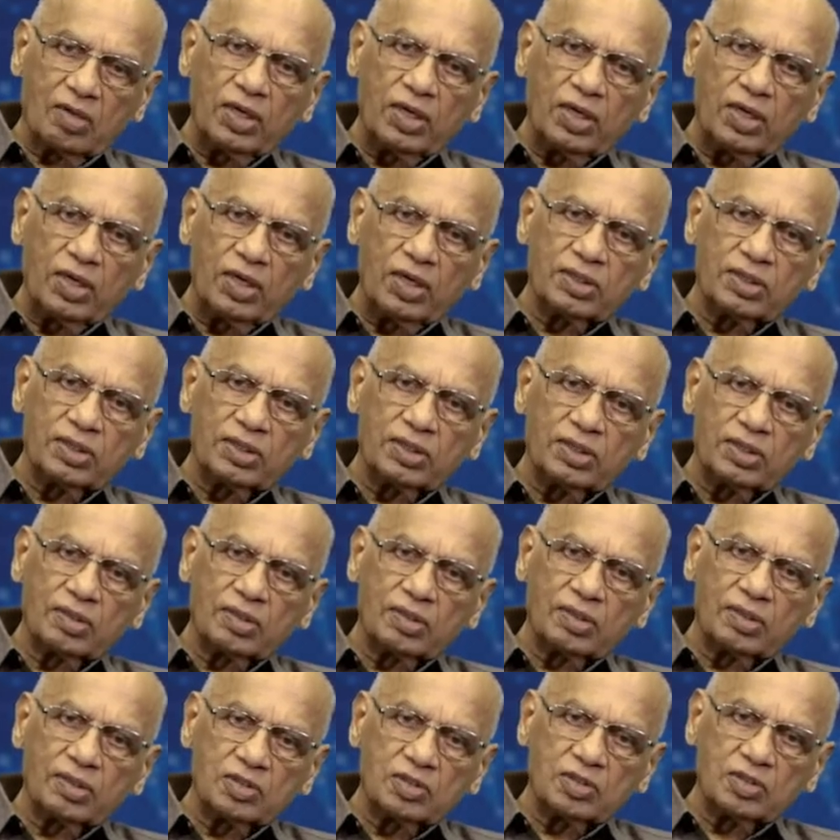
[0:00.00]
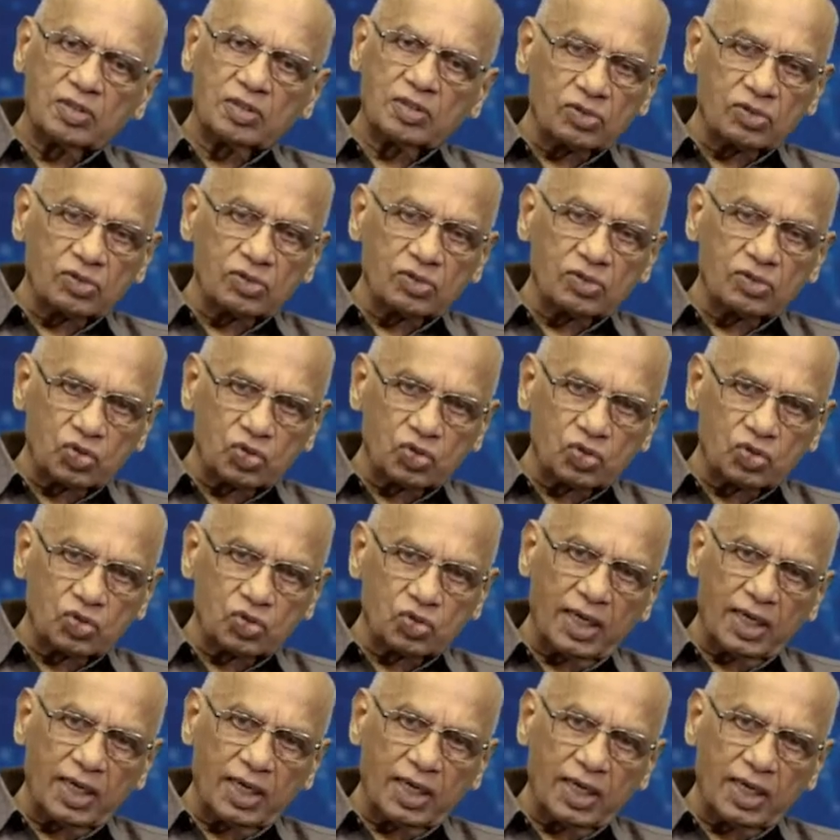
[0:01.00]
One, the blood goes
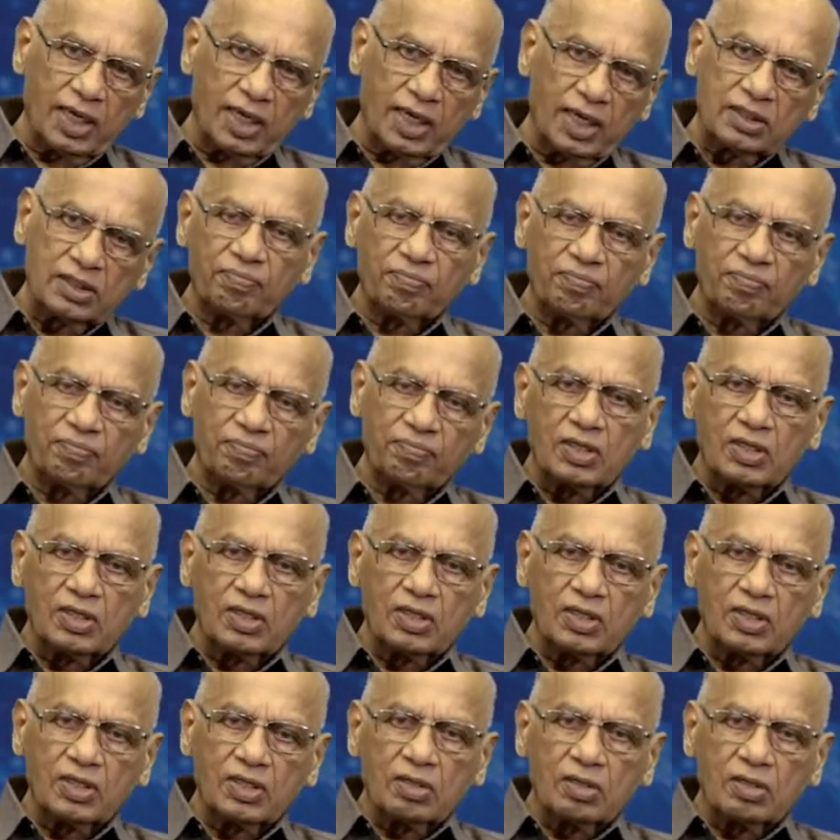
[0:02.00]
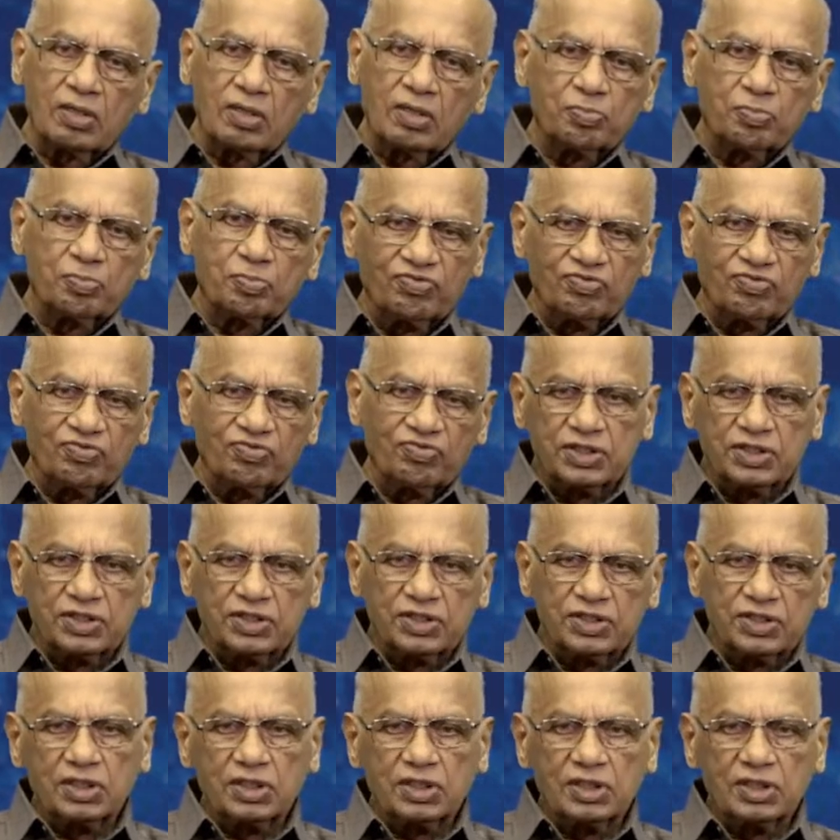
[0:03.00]
to the lung for
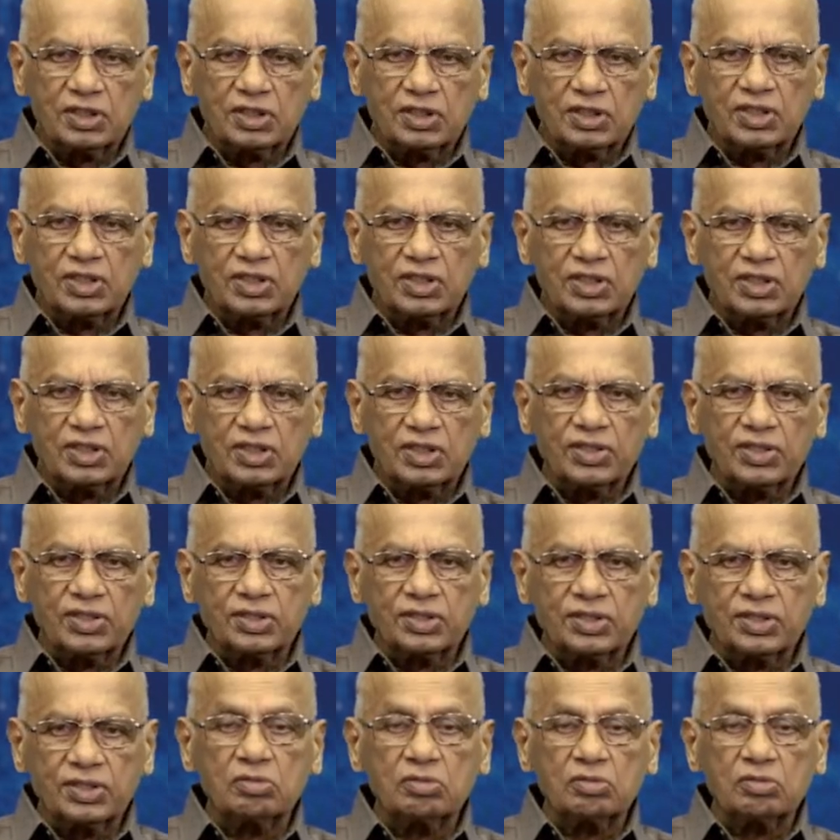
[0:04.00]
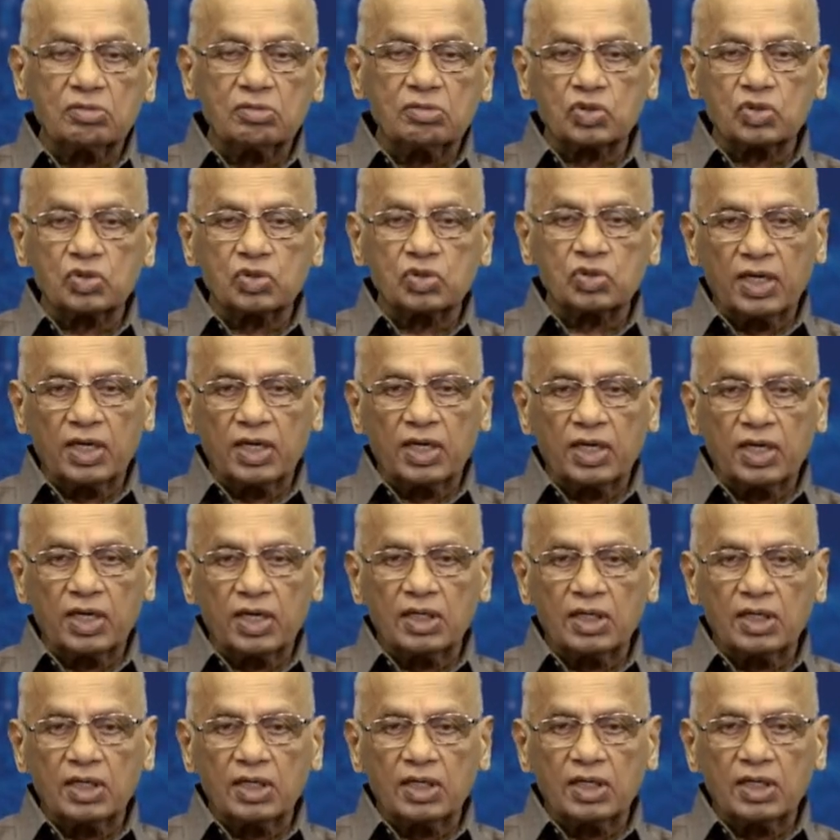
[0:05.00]
purification. The other distributes
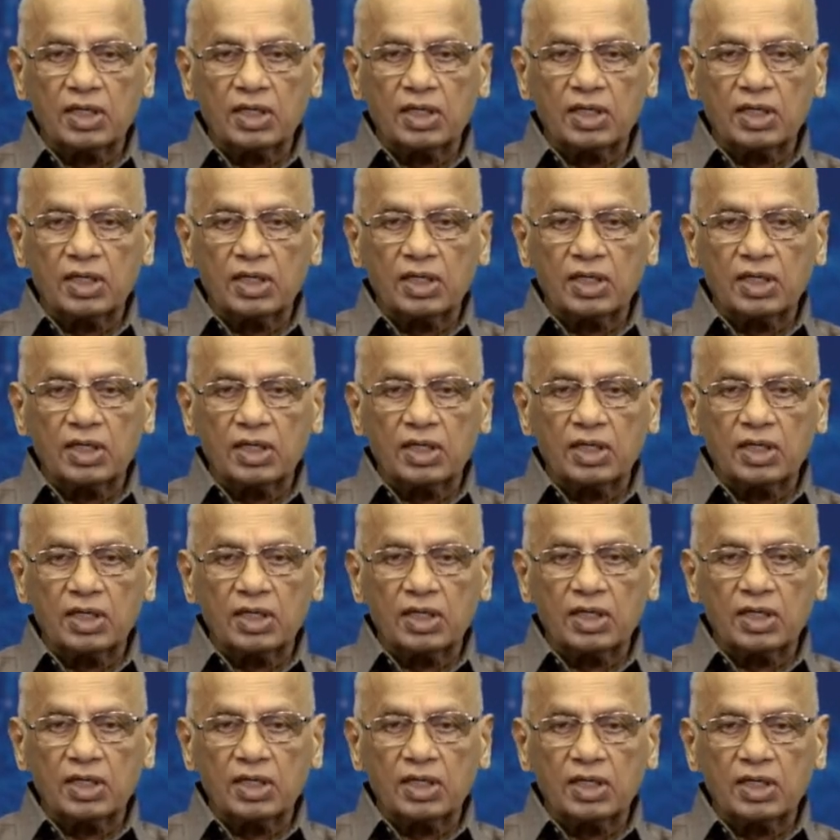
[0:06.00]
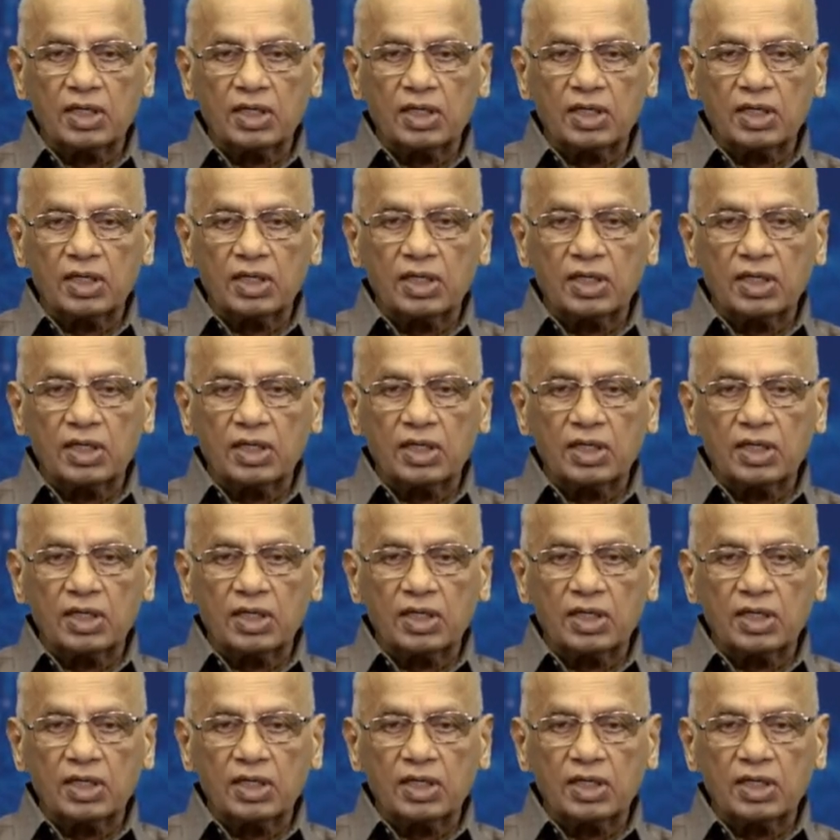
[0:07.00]
blood throughout the body.